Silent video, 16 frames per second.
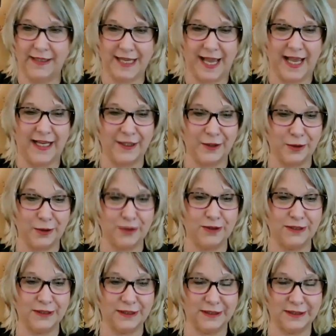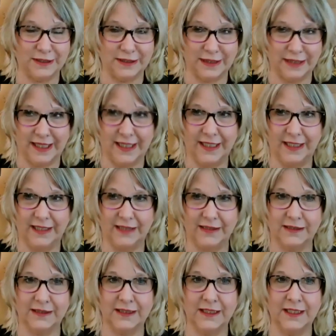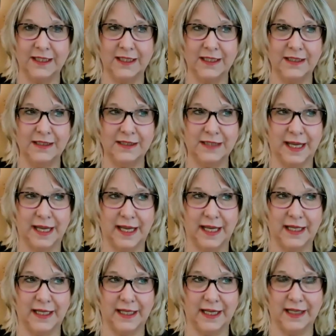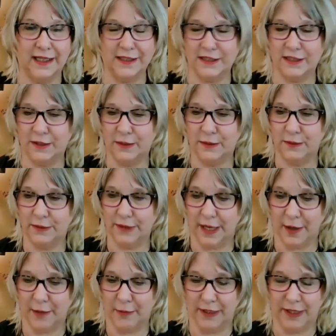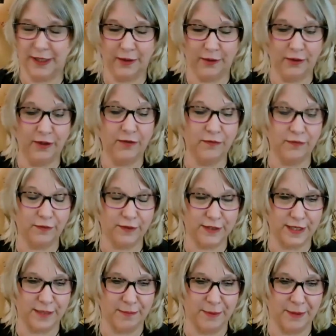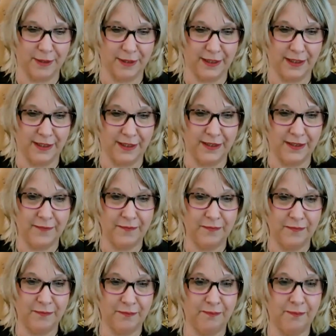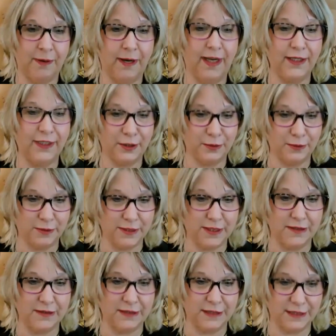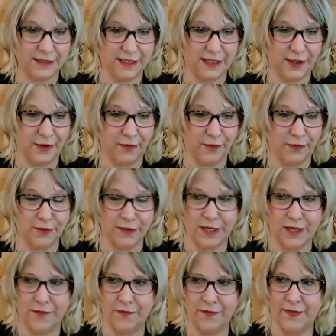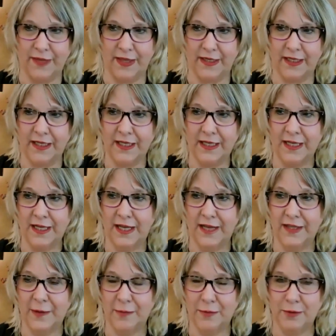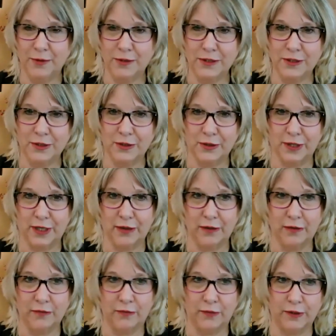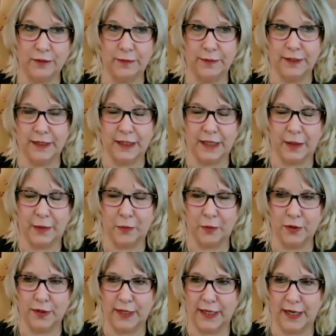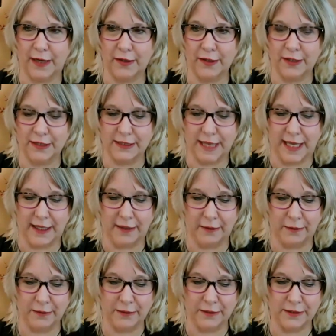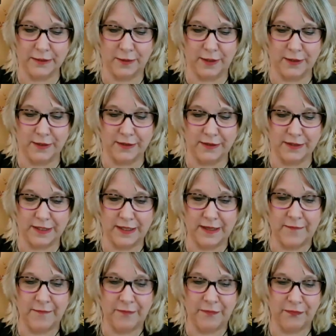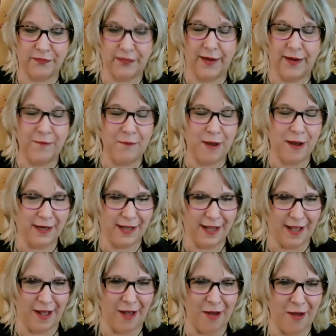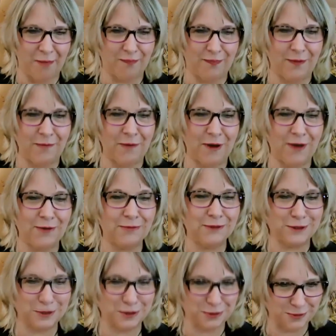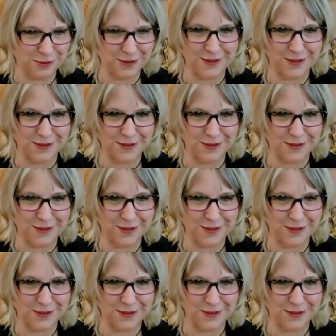diagnosis hits, saying, yes, you will now be caring for somebody, but you still need to care for yourself. And that person you're caring for, depending on where they are in the diagnosis process, they want to help. They want to reduce the